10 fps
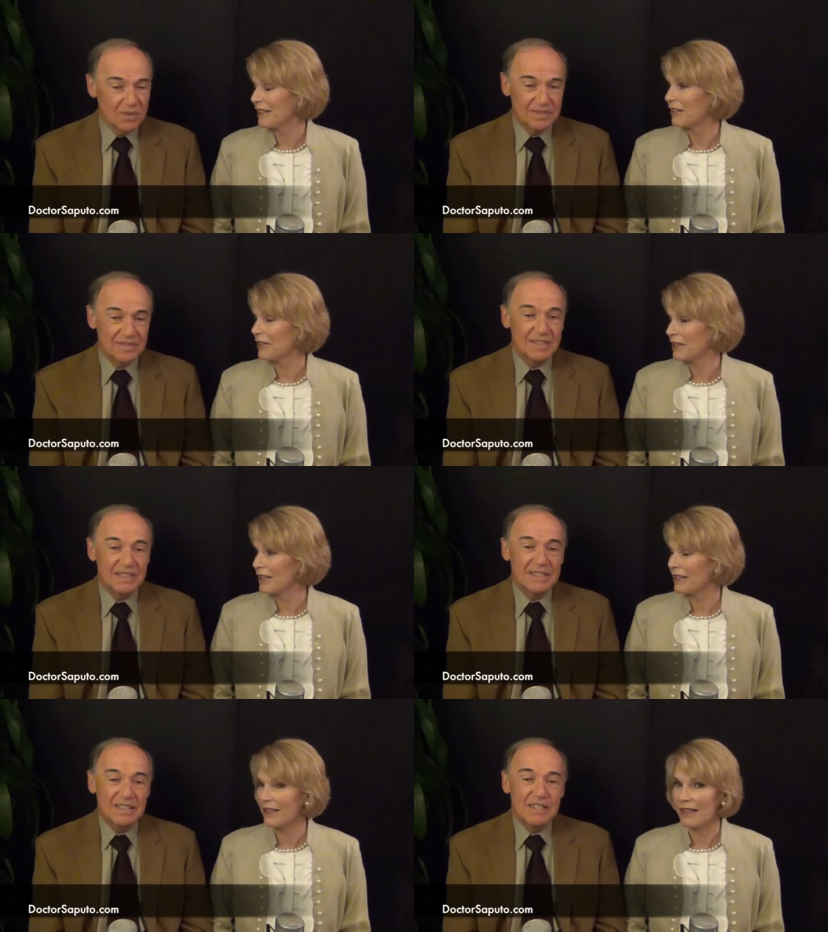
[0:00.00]
Speaker 1: you know it
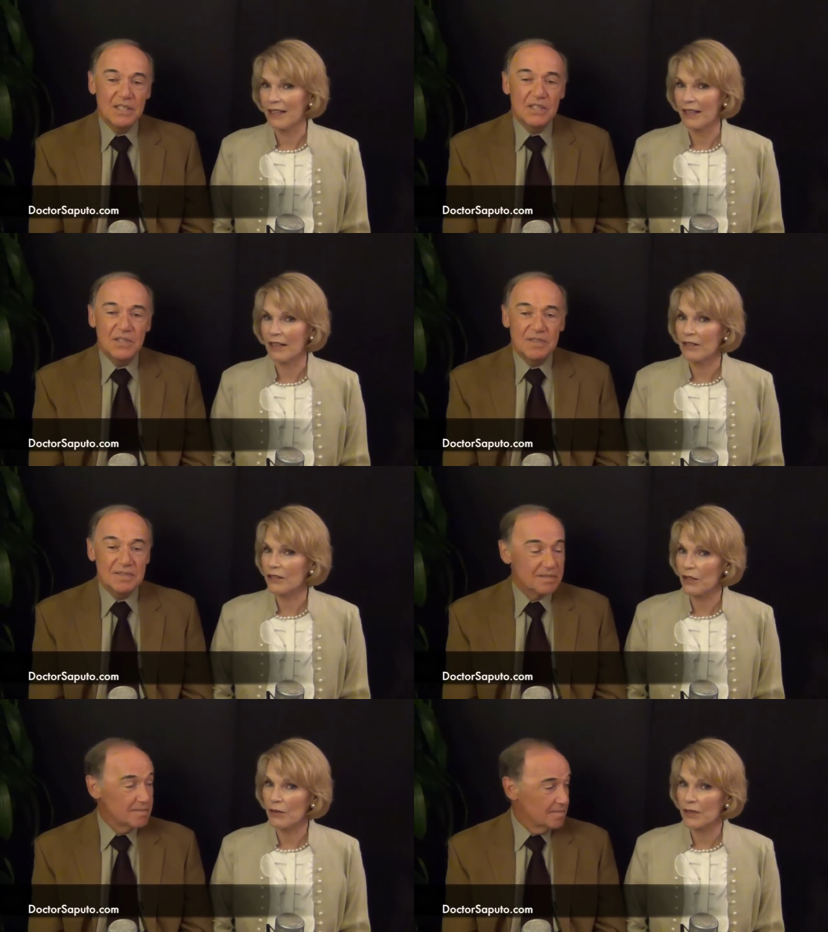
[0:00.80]
did and
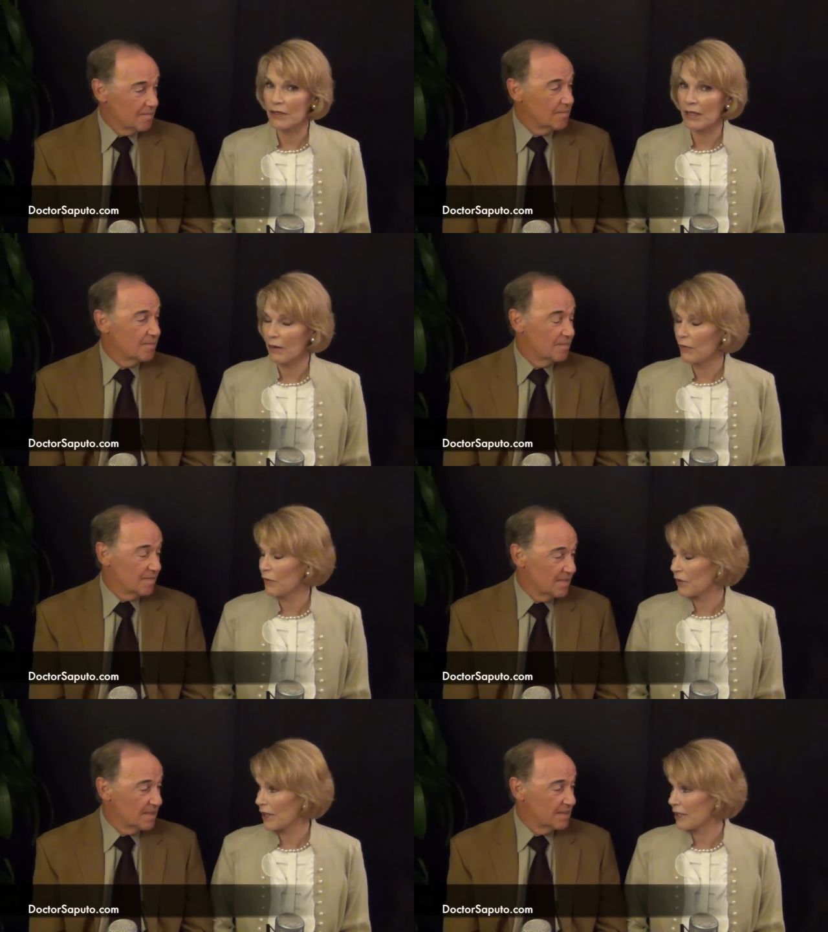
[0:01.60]
also it's
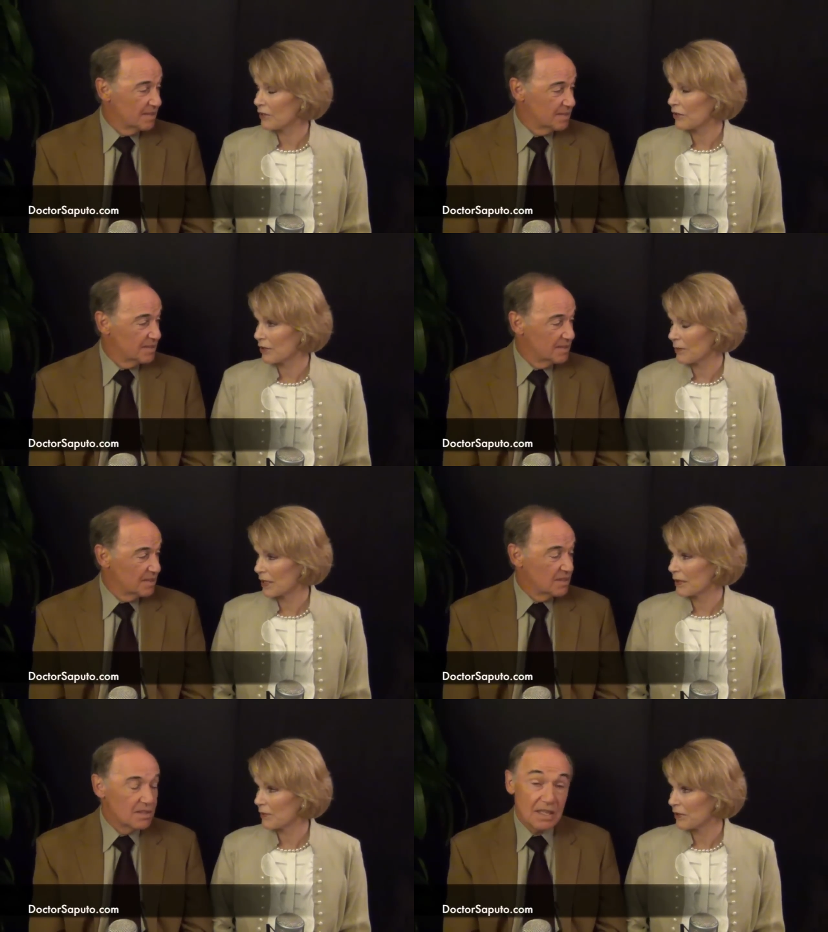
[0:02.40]
helpful for cancer
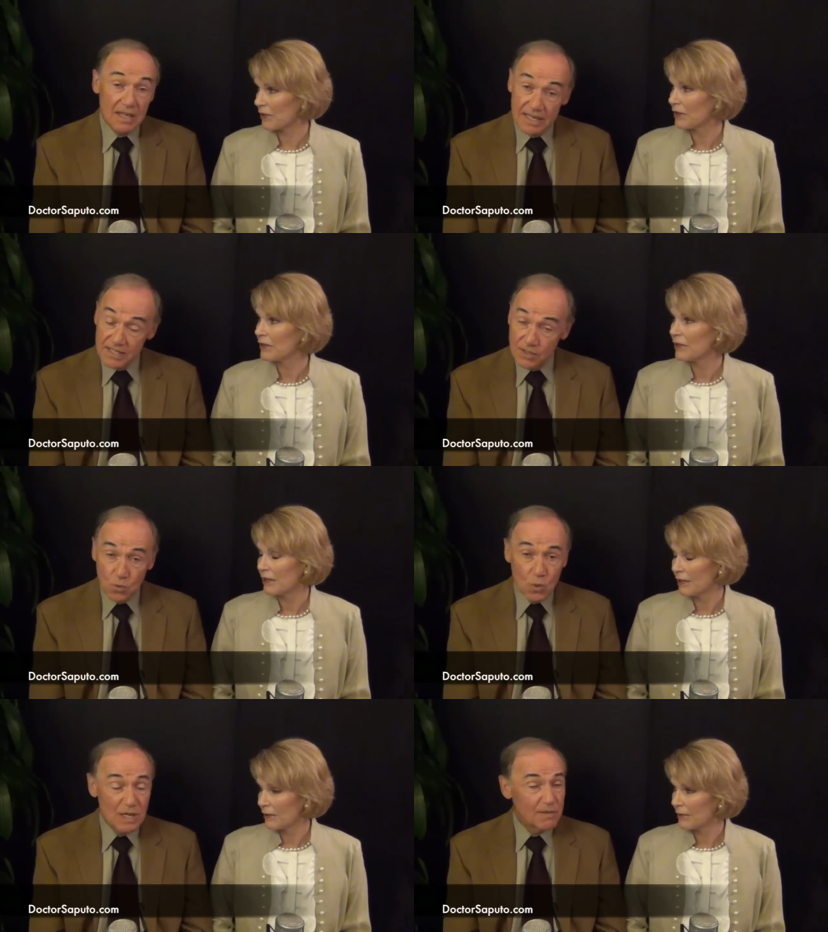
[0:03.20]
sometimes
Speaker 2: it's a
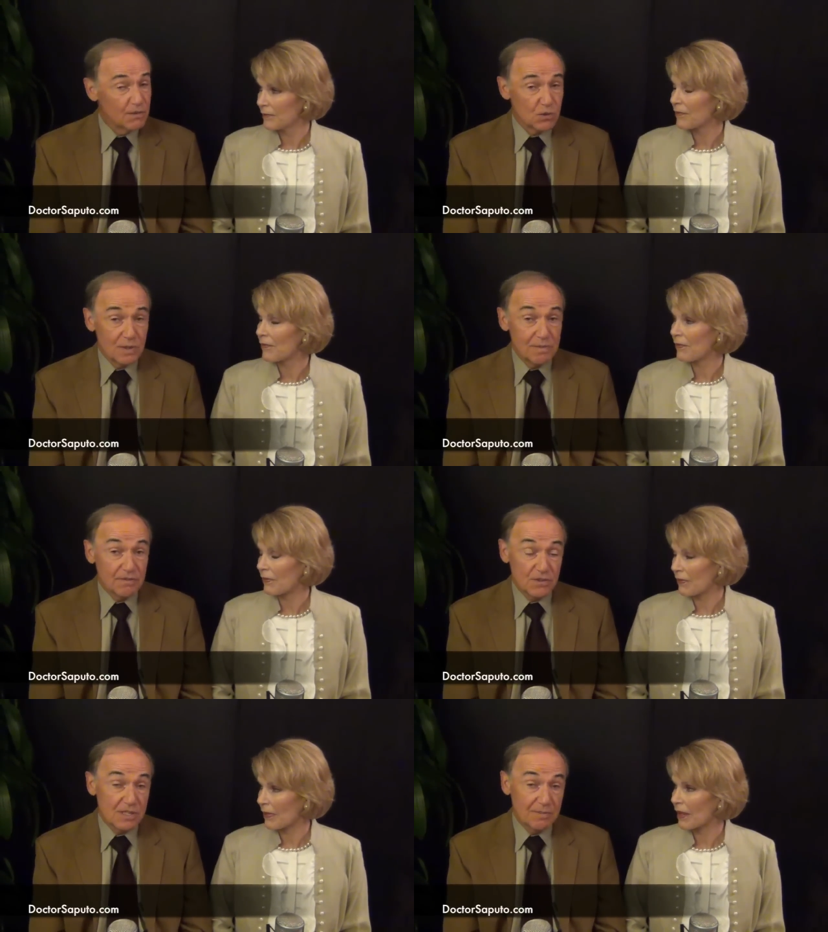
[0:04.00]
wonderful
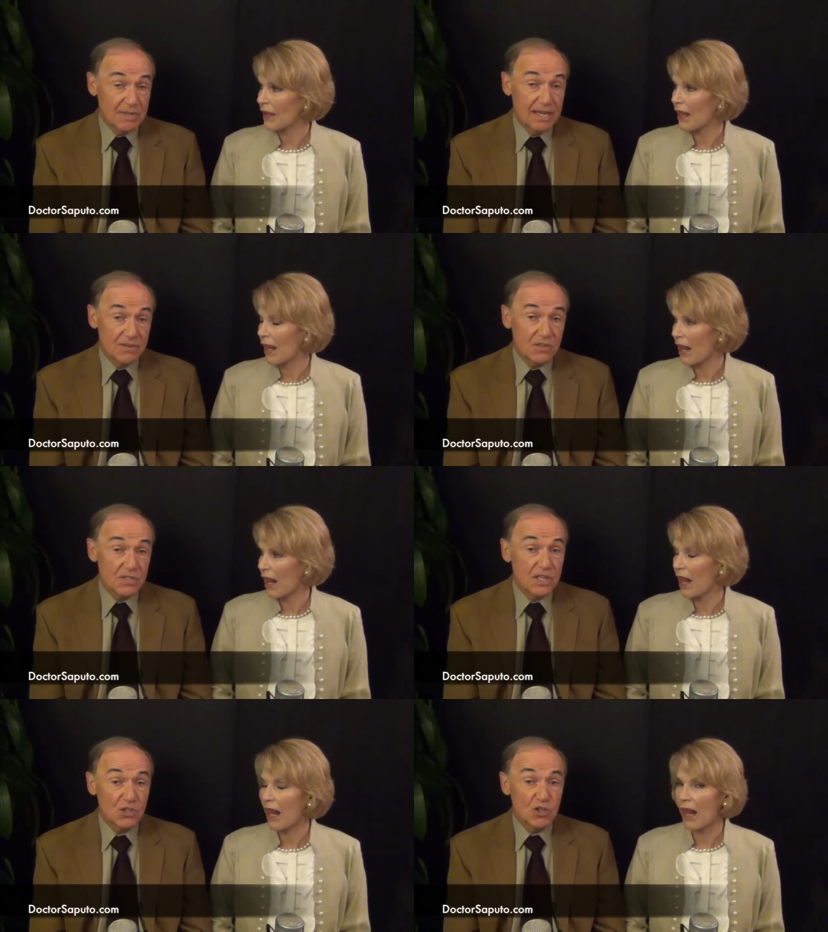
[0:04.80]
treatment for some
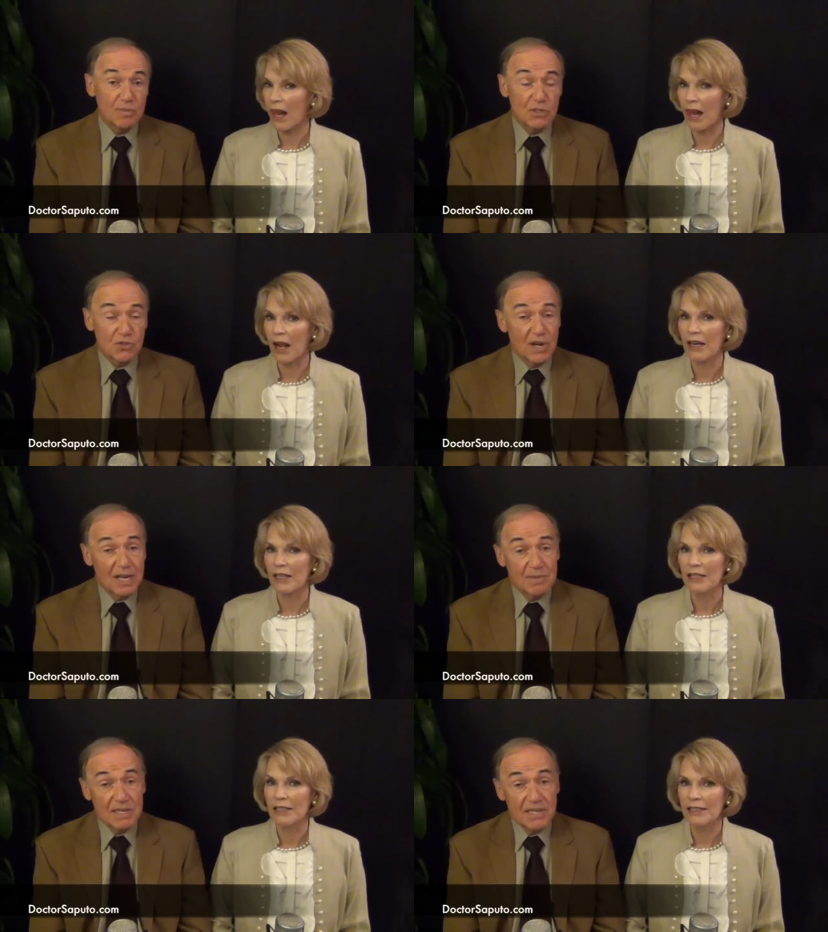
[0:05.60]
cancers and it should be
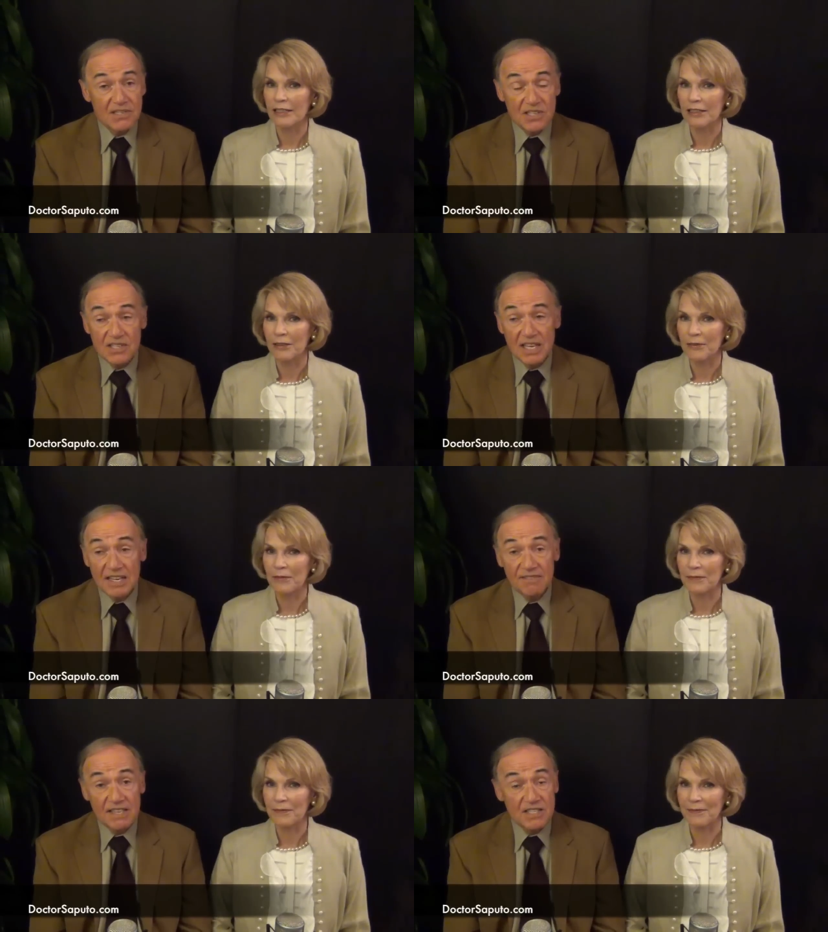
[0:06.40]
tried because it's
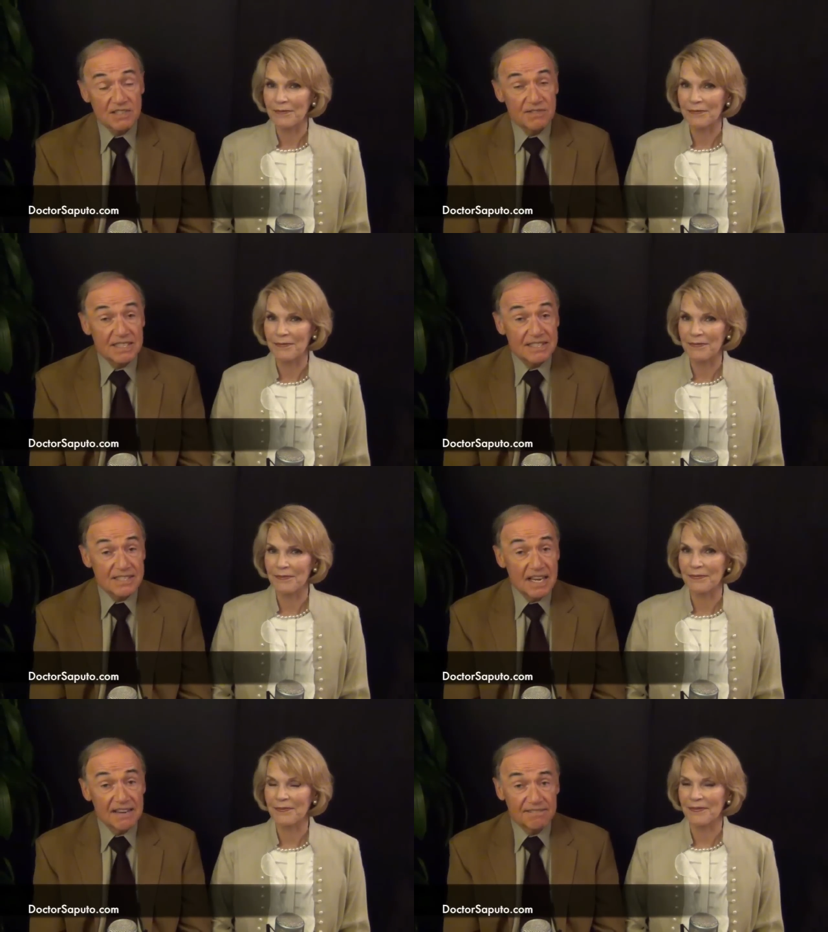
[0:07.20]
not invasive and
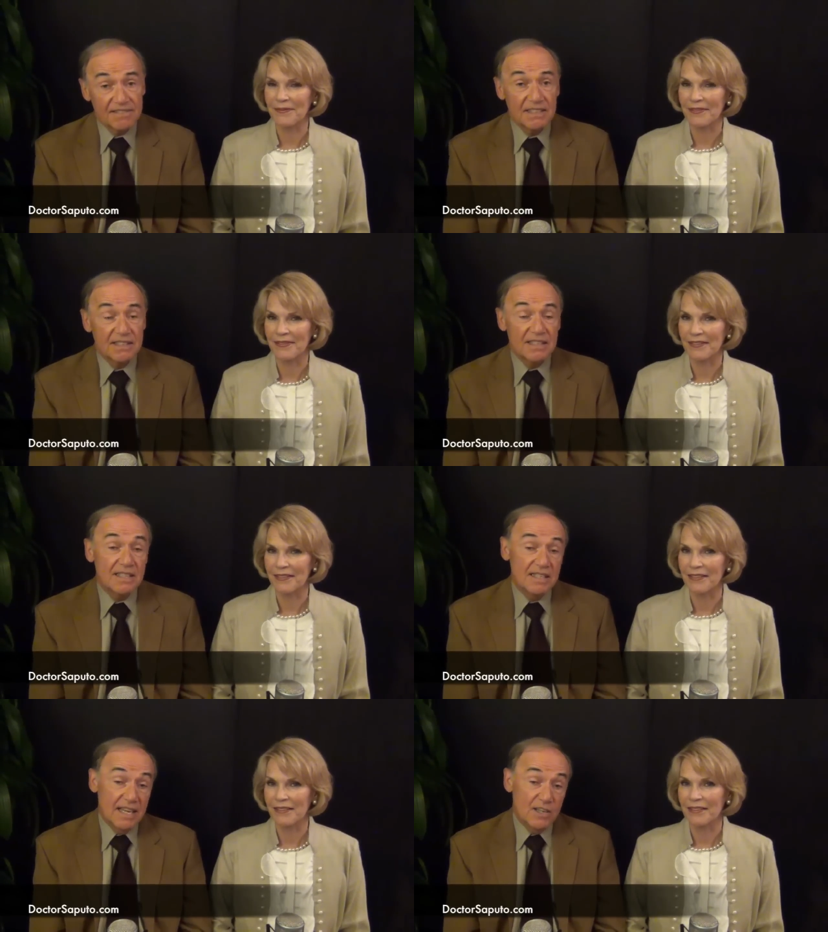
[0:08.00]
it's safe
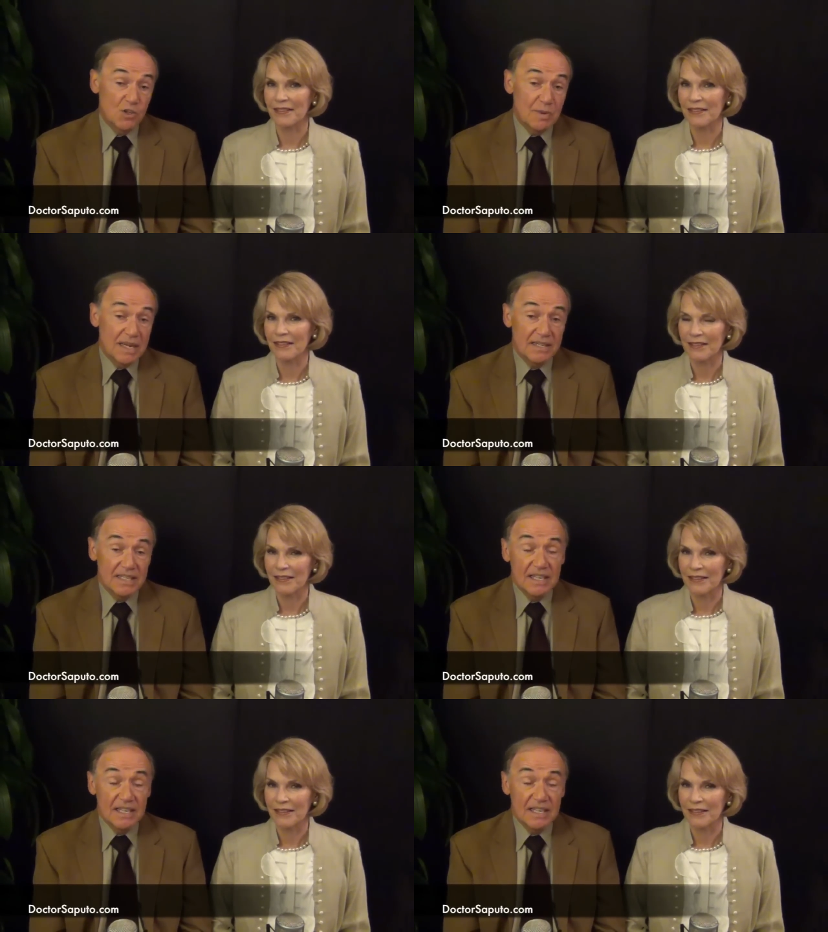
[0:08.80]
and you may